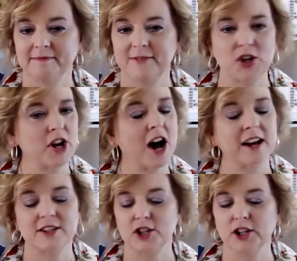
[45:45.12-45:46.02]
They're not oh,
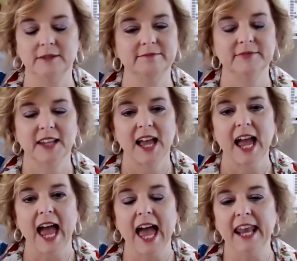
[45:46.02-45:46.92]
as good. Not as
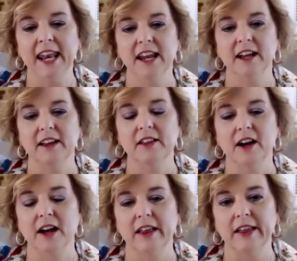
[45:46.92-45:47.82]
good. And
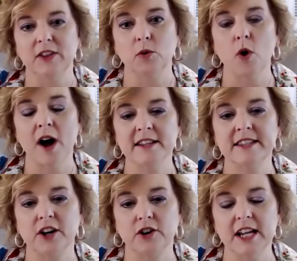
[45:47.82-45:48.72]
the
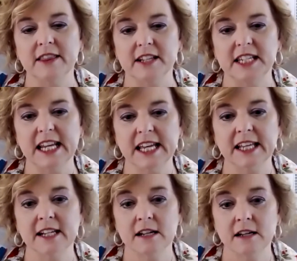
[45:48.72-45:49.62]
ones that are in the
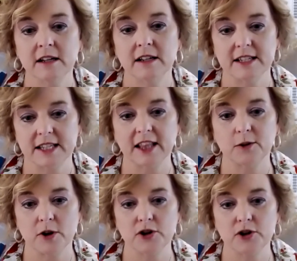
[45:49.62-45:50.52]
tin, is that the
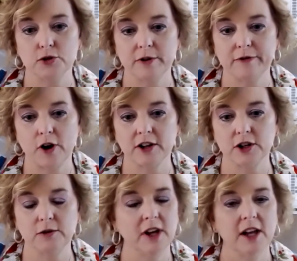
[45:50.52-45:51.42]
ones yes. you're referring to?
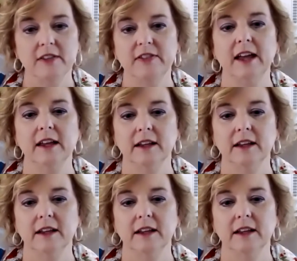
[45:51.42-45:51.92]
No, no, okay. it's